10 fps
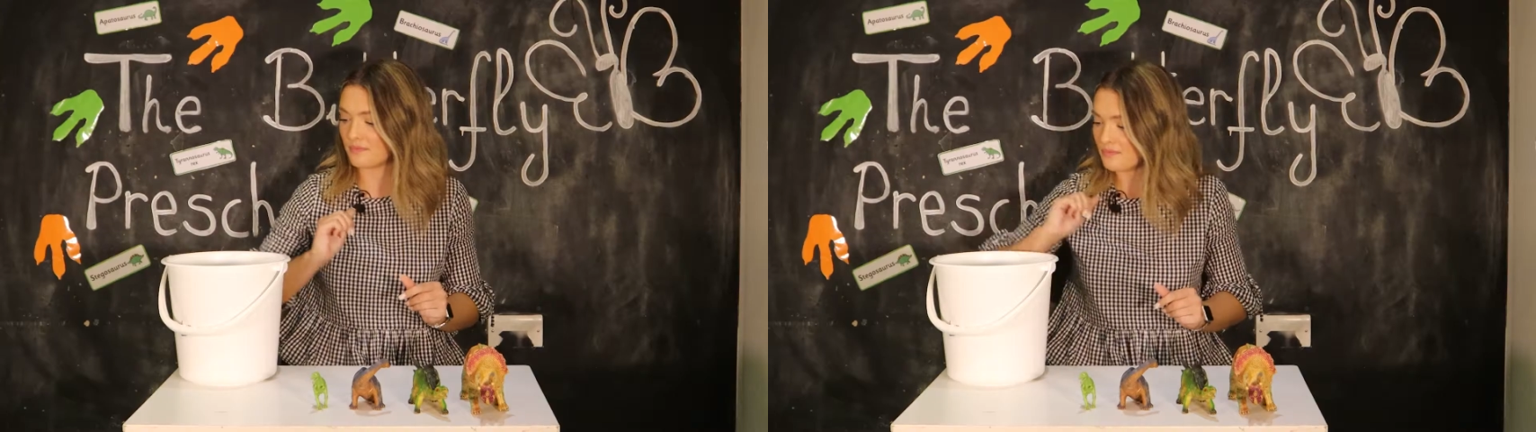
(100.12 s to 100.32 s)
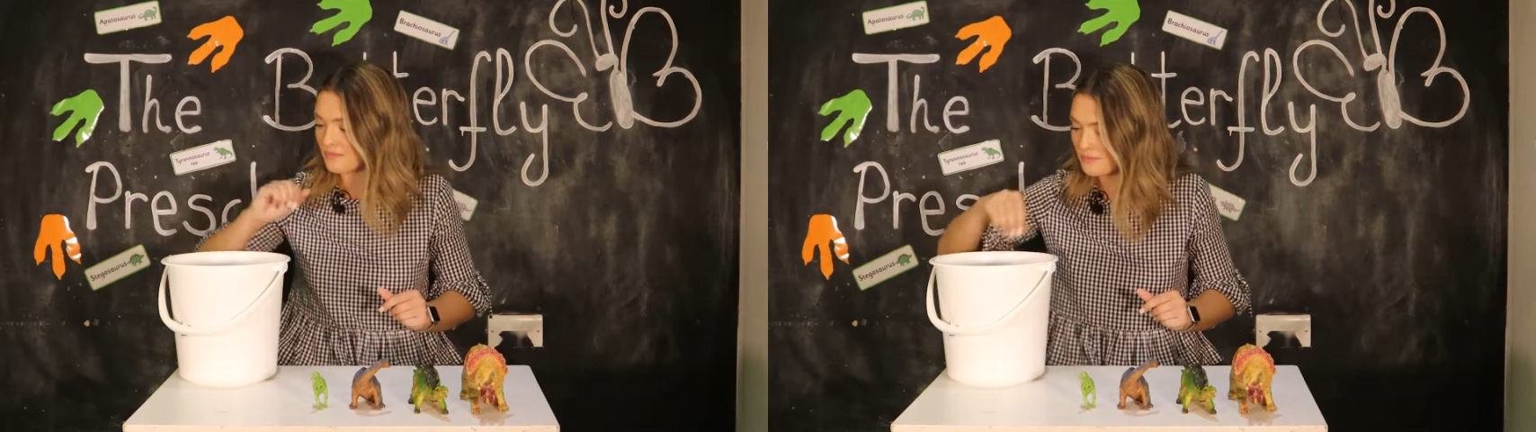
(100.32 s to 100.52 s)

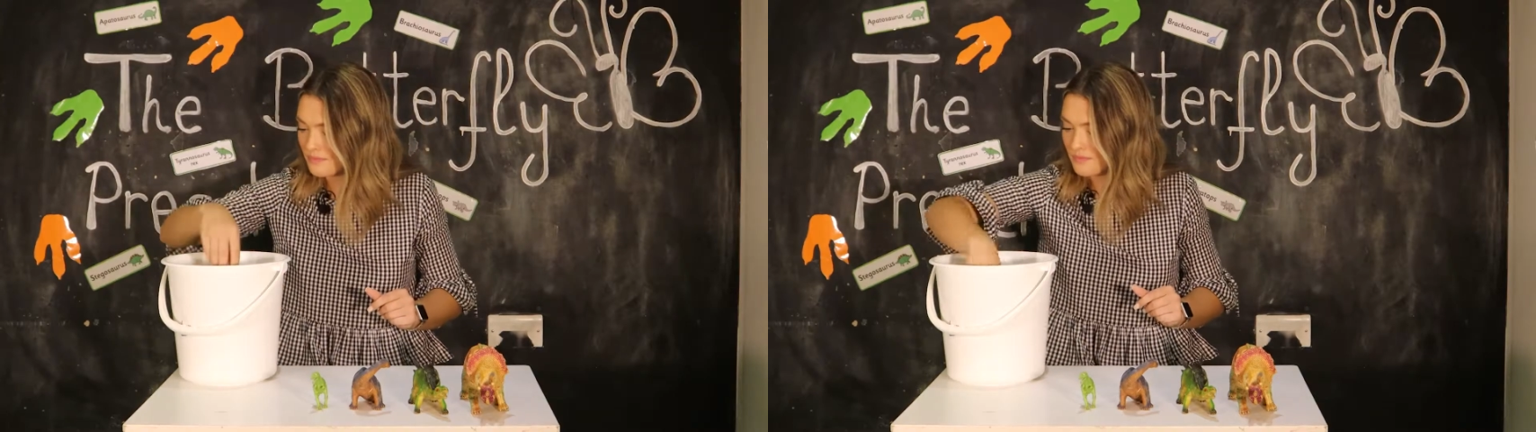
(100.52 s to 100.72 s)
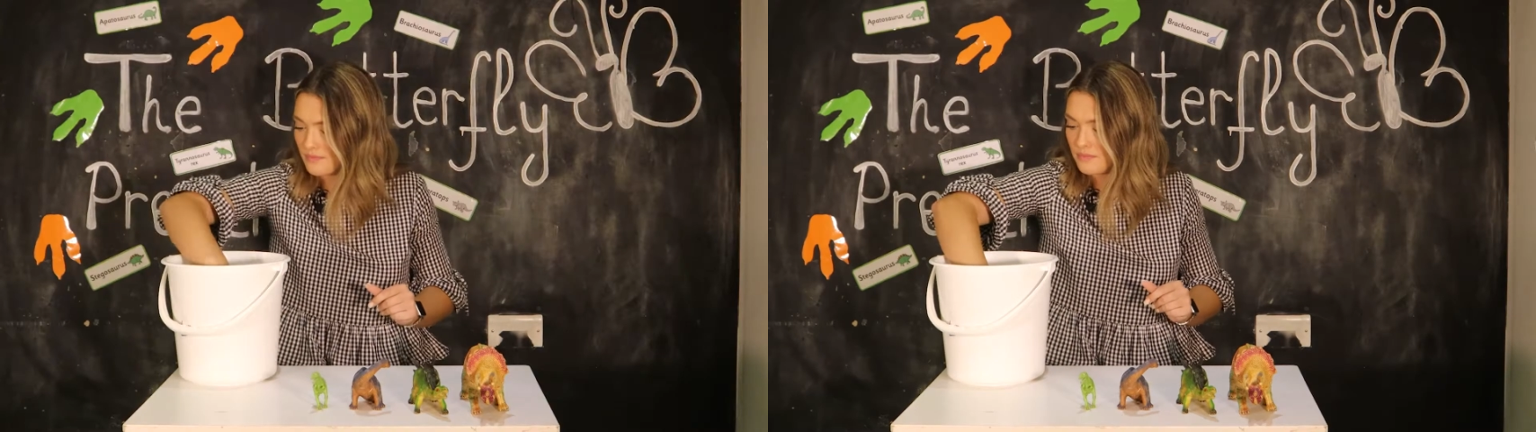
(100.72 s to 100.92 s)

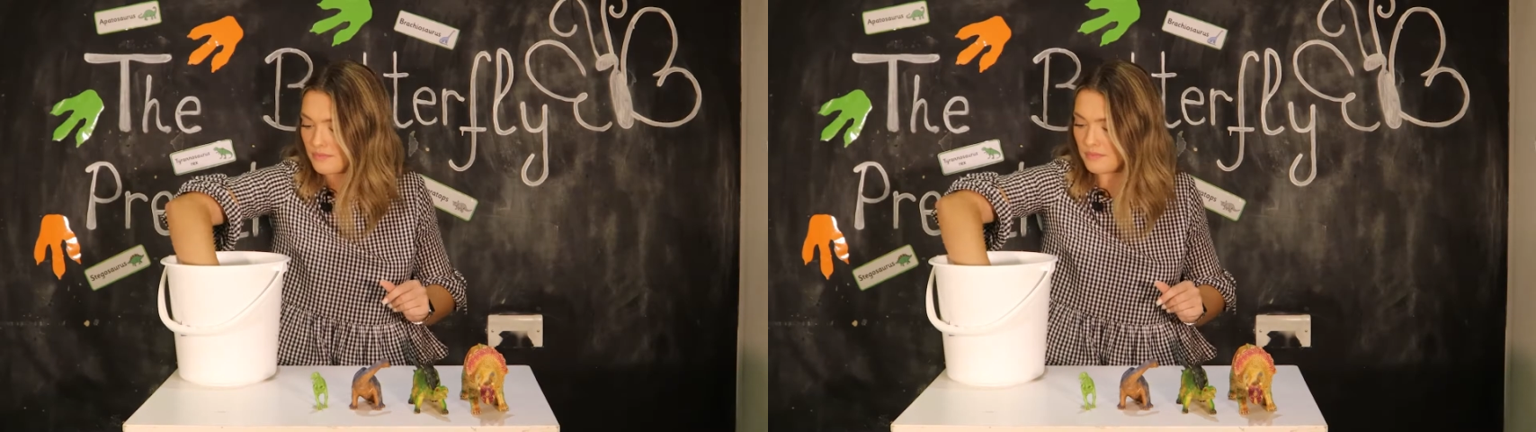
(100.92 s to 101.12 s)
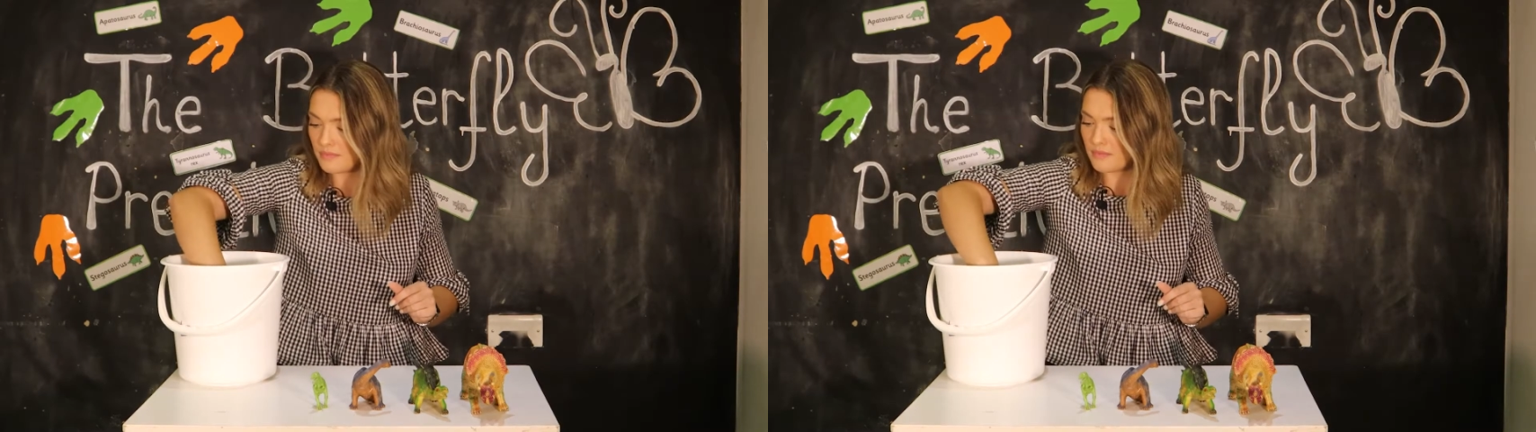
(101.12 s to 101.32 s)

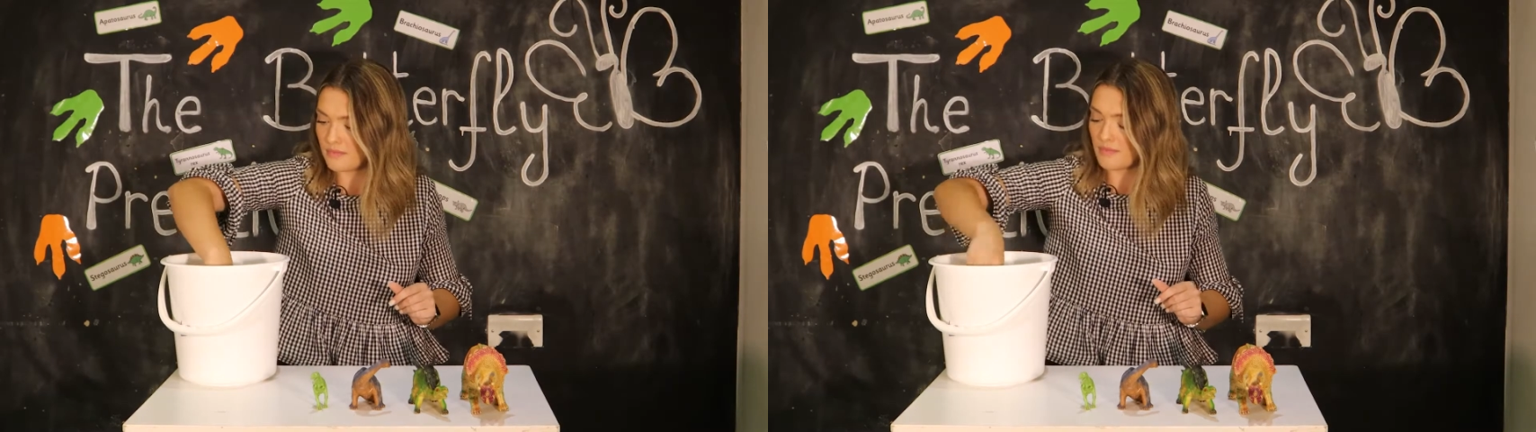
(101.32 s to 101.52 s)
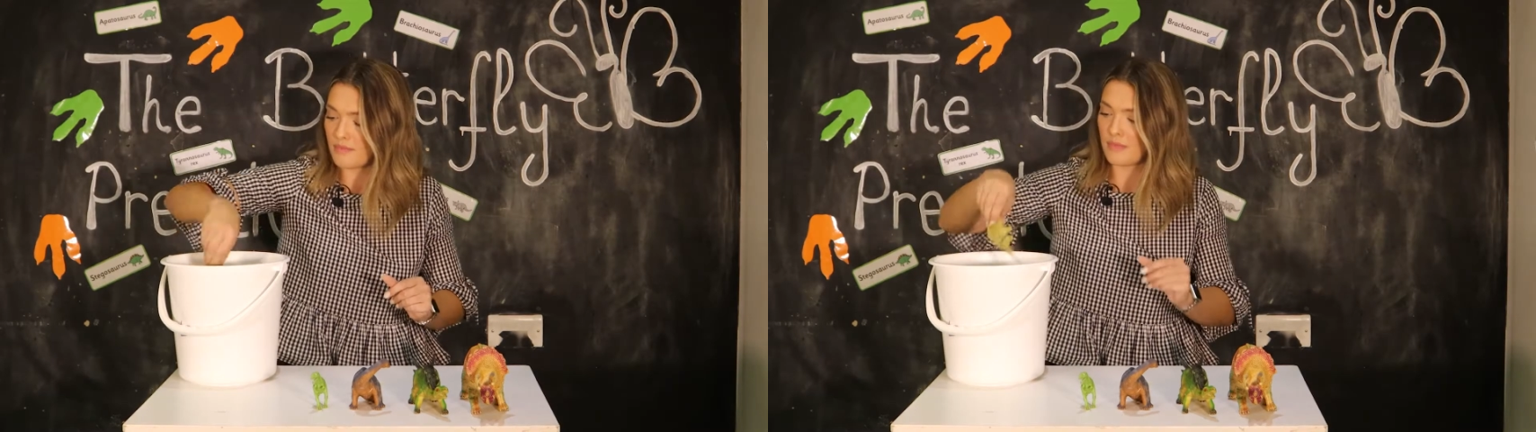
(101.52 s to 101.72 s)

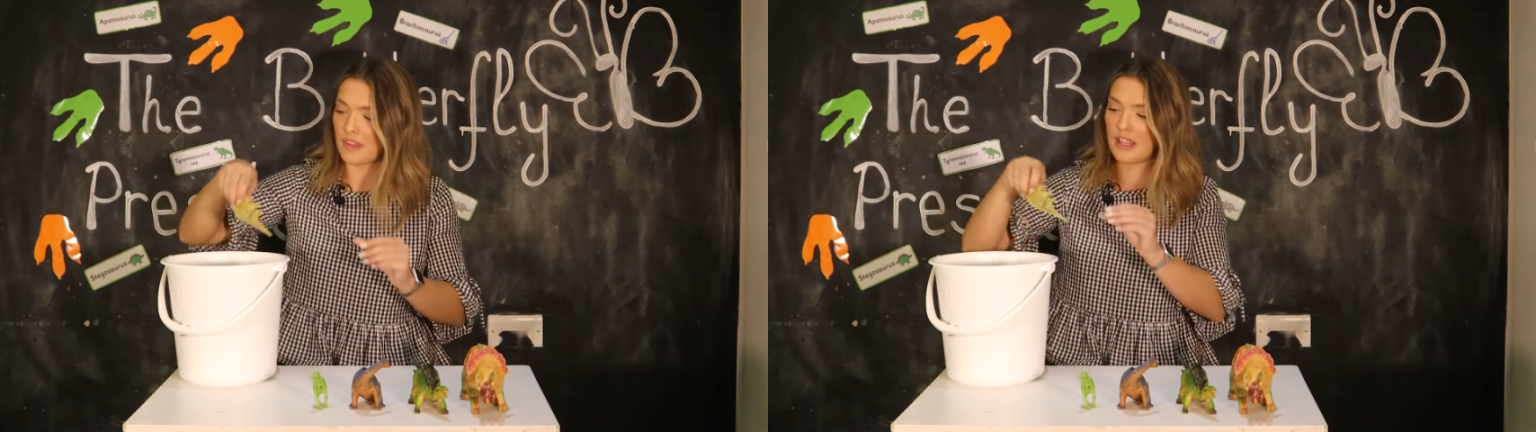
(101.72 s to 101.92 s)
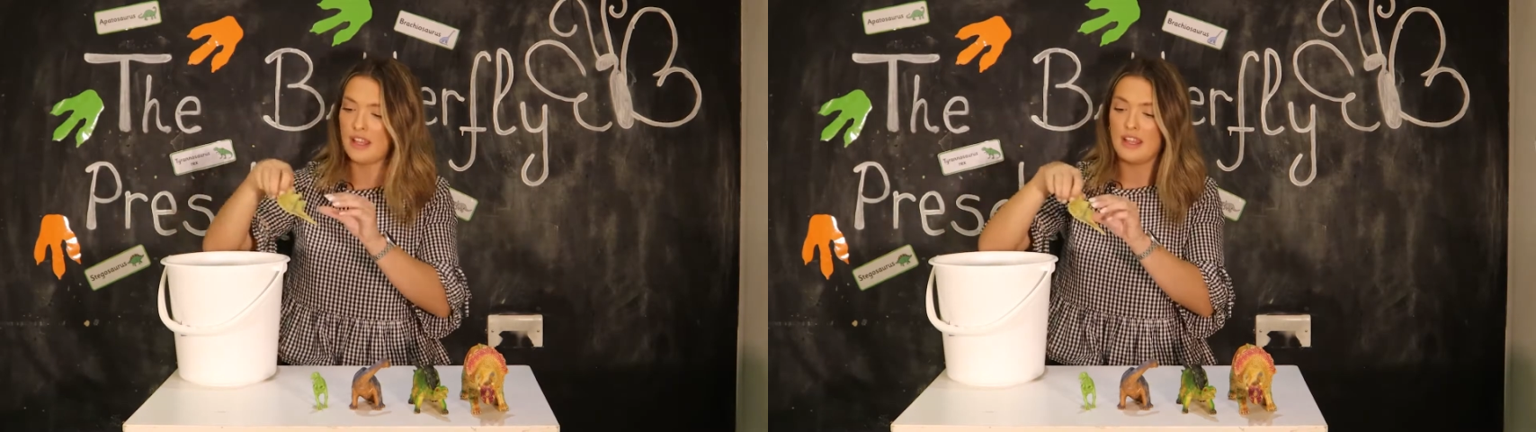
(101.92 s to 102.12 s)

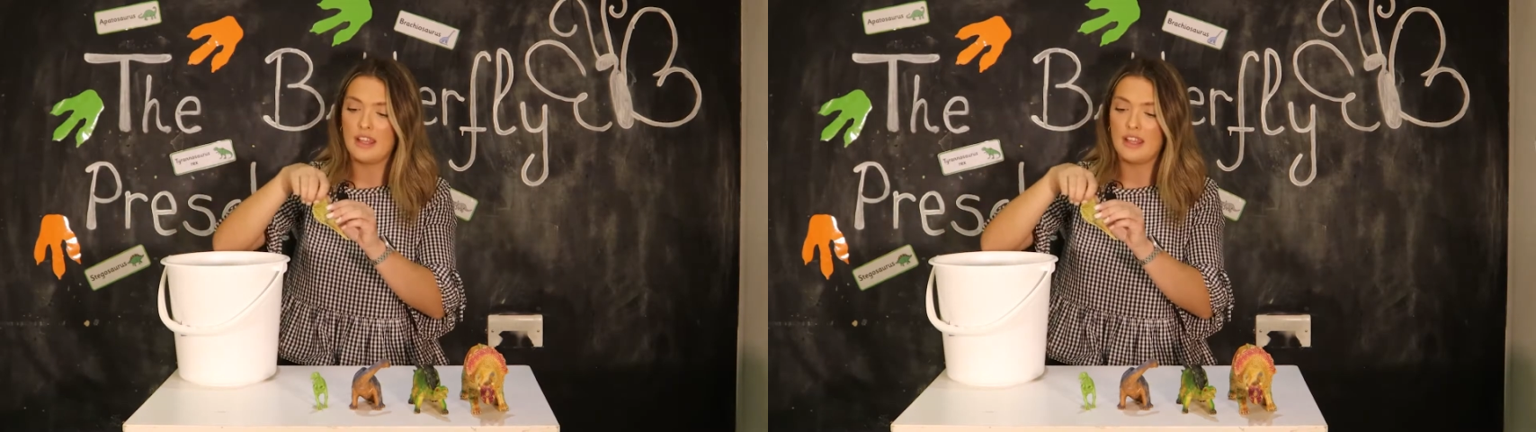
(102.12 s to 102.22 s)
Nothing is said.